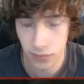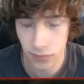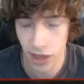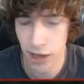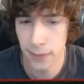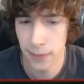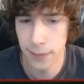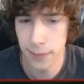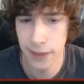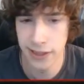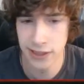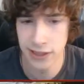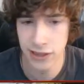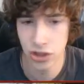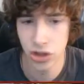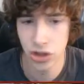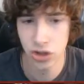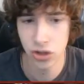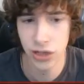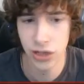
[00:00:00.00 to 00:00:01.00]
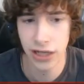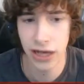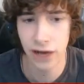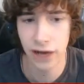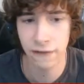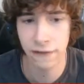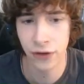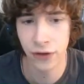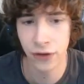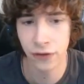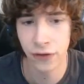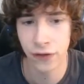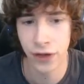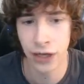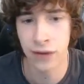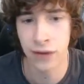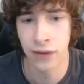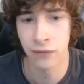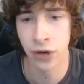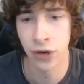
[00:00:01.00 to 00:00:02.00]
I'm basically just trying to get a feel for the
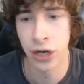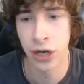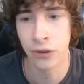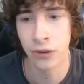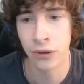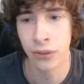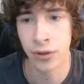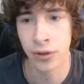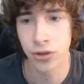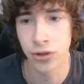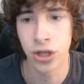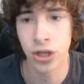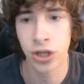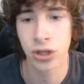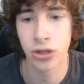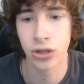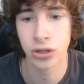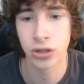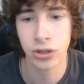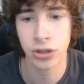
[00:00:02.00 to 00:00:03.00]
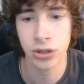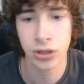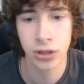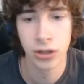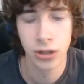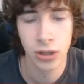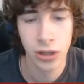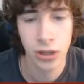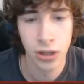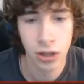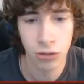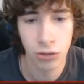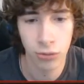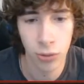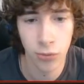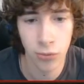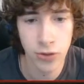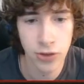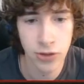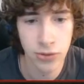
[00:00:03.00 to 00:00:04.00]
game right now. I'm not trying to come
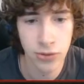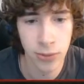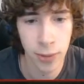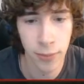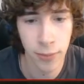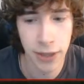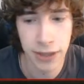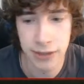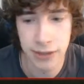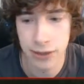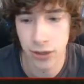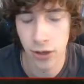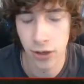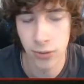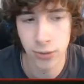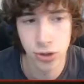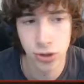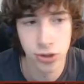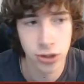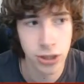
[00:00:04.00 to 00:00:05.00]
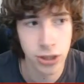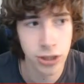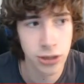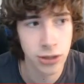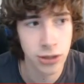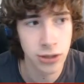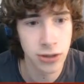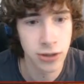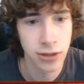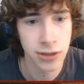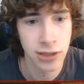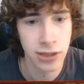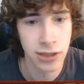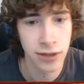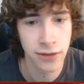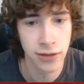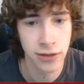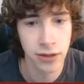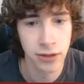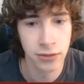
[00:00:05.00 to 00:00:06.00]
up with some amazing commentary, because
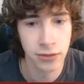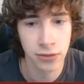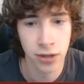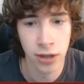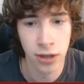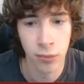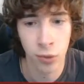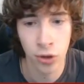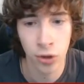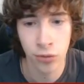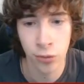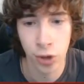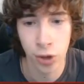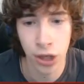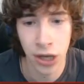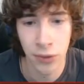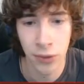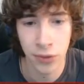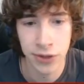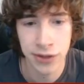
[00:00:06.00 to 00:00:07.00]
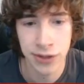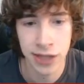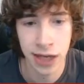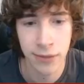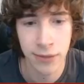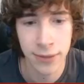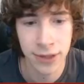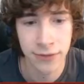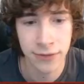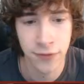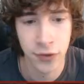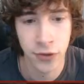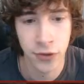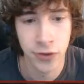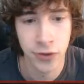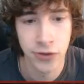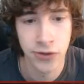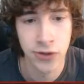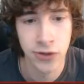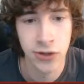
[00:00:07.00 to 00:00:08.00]
I, I don't. I want to work out what this game is
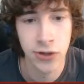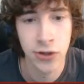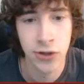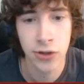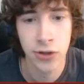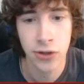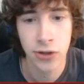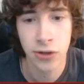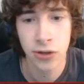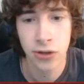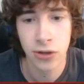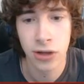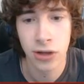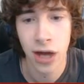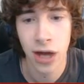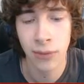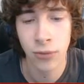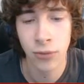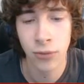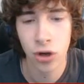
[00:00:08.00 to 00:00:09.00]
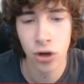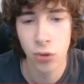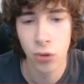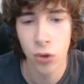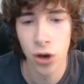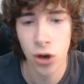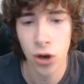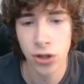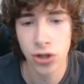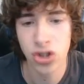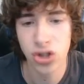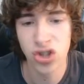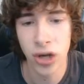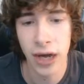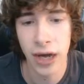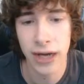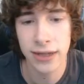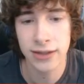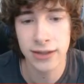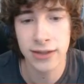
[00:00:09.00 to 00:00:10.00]
first. I'm not going to walk on the
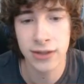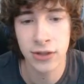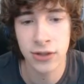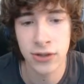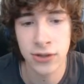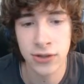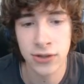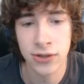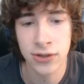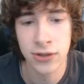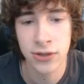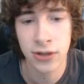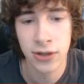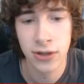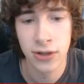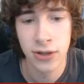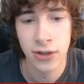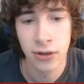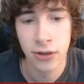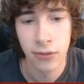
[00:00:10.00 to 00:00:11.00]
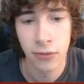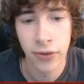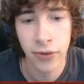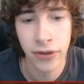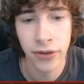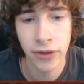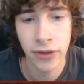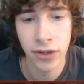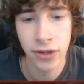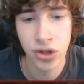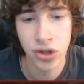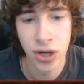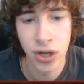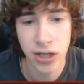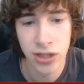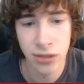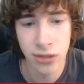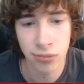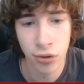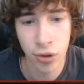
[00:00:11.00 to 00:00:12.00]
tracks, because whether the tracks
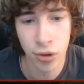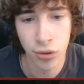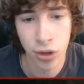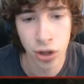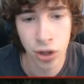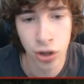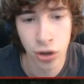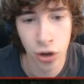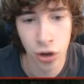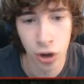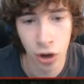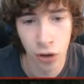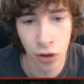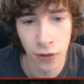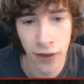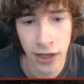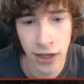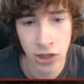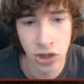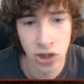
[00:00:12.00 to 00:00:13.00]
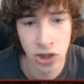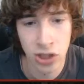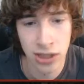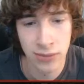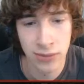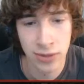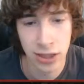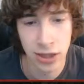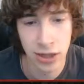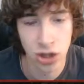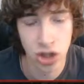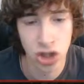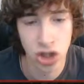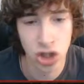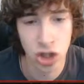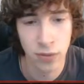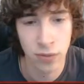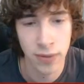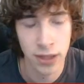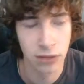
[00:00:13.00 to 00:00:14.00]
are broken or not, that just seems like a
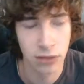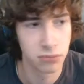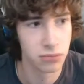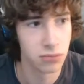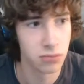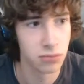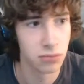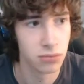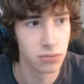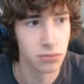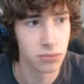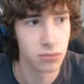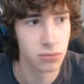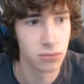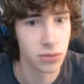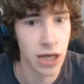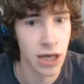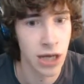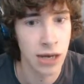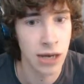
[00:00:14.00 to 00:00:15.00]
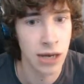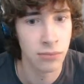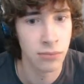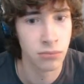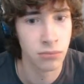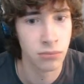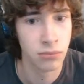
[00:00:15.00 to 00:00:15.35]
stupid game.